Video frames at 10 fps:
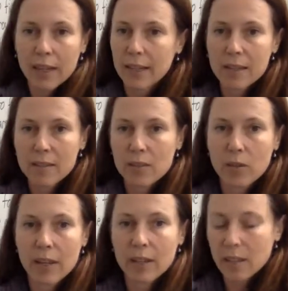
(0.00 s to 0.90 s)
acres or
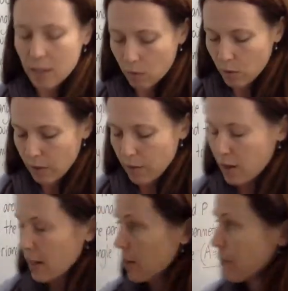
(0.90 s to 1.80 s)
hectares or whatever
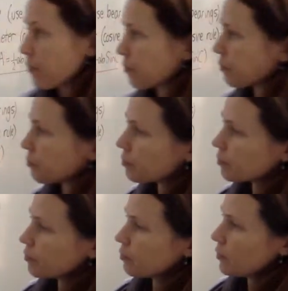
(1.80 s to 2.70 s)
you need.
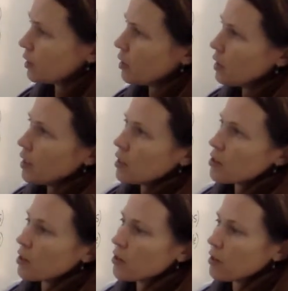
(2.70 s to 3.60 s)

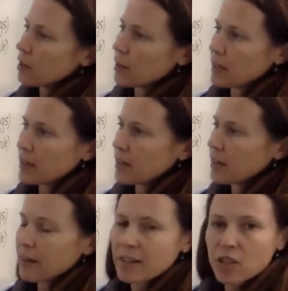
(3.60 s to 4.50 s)
So in
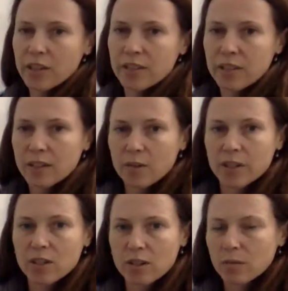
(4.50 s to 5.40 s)
an HSC
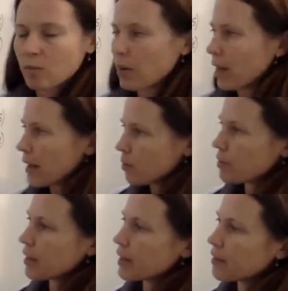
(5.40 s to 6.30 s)
question, how would
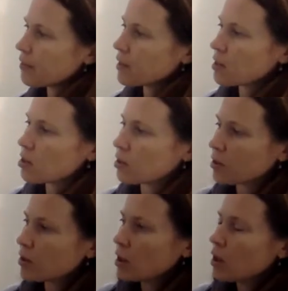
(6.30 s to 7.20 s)
they give this to you?
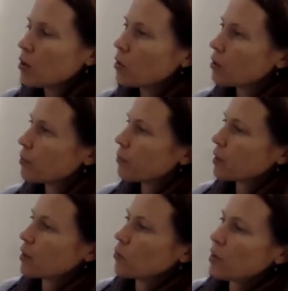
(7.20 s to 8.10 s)
Well,
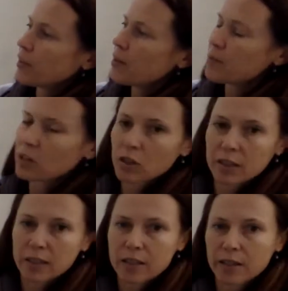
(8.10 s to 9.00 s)
what they'd be
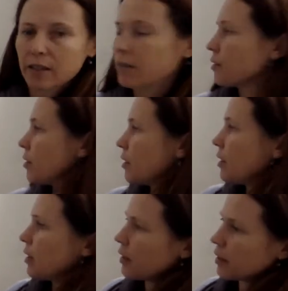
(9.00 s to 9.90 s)
trying to
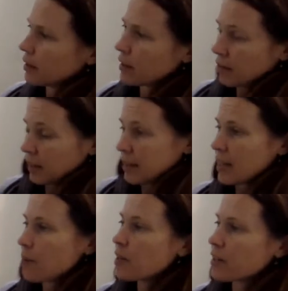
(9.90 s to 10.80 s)

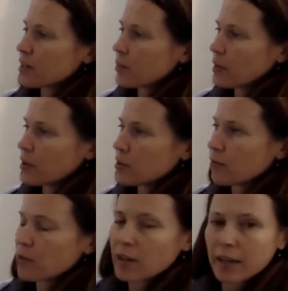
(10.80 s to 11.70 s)
examine, I suppose,
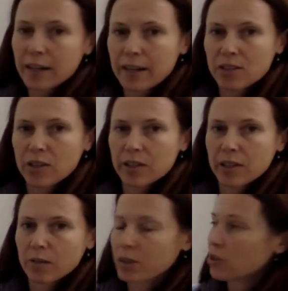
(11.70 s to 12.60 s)
if you get an
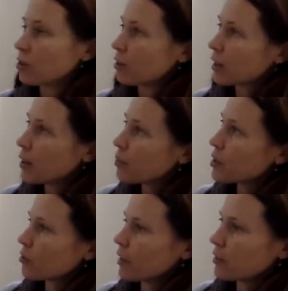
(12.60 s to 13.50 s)
HSC question on a
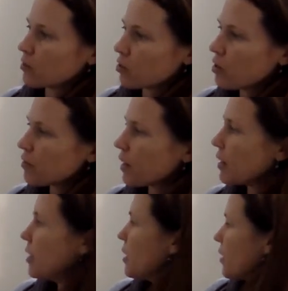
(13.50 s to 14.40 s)
compass radial survey,
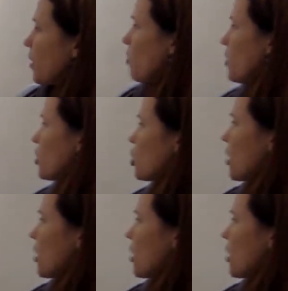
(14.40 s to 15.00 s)
they want to